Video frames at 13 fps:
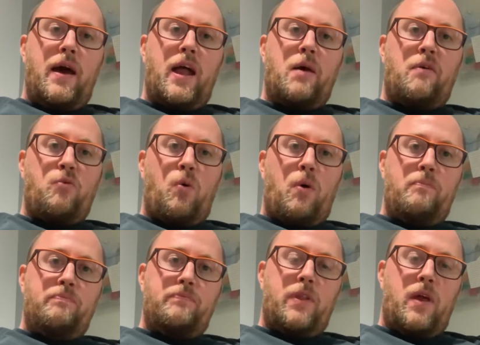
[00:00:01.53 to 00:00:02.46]
Hello
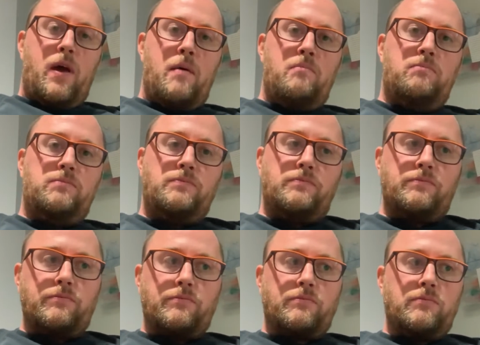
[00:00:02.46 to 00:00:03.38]
everyone,
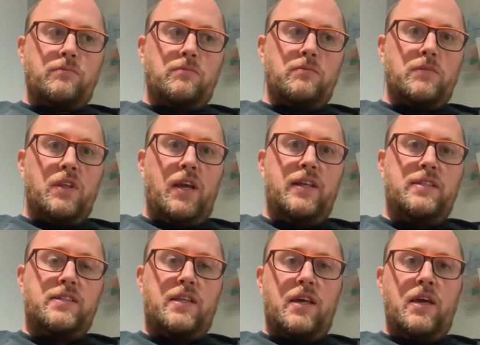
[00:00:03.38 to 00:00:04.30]

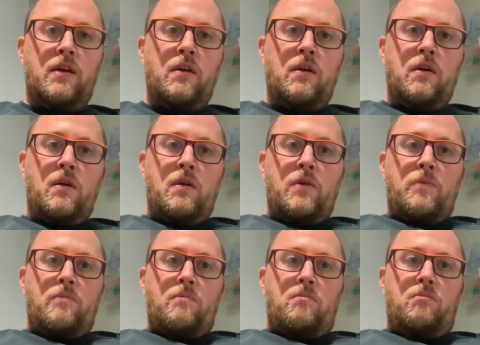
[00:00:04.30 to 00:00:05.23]
it's the
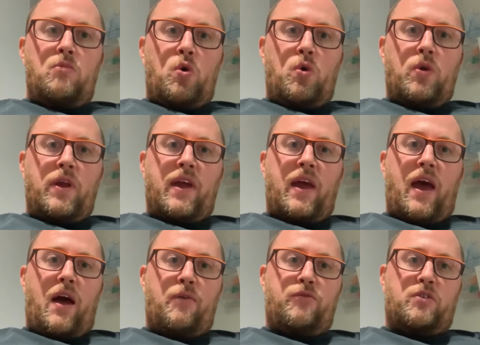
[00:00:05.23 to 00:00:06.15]
morning
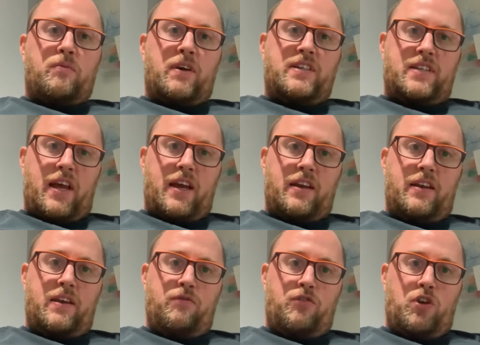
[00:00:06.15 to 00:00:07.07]
after my
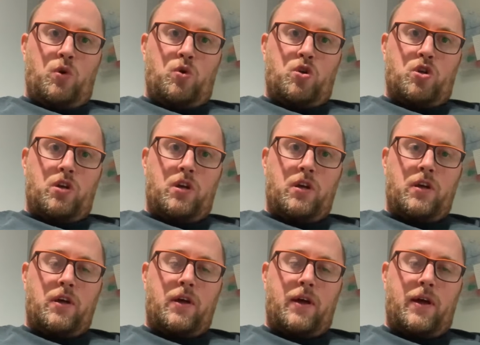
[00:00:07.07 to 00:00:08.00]
second infusion,
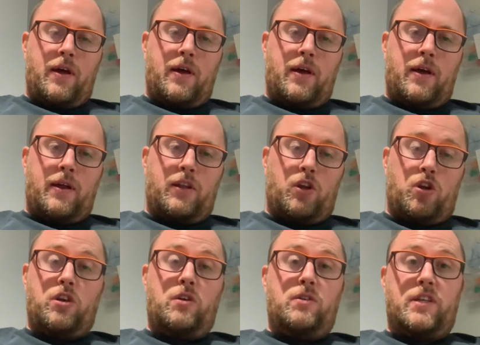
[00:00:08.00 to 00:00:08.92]
and the
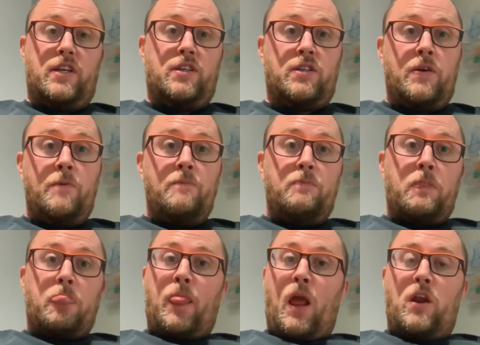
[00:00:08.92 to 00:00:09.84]
good news is
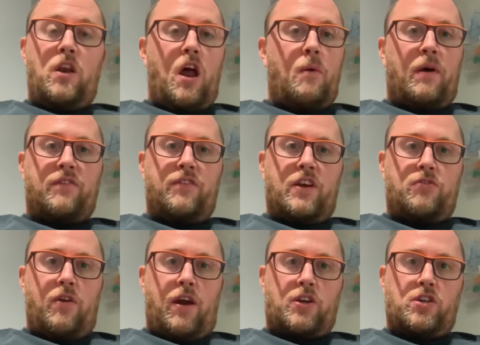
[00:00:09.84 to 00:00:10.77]
no
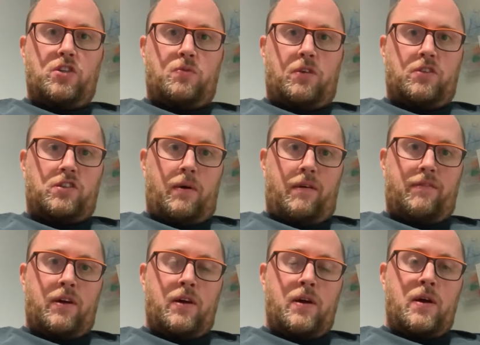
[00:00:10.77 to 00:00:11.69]
adverse reactions whatsoever.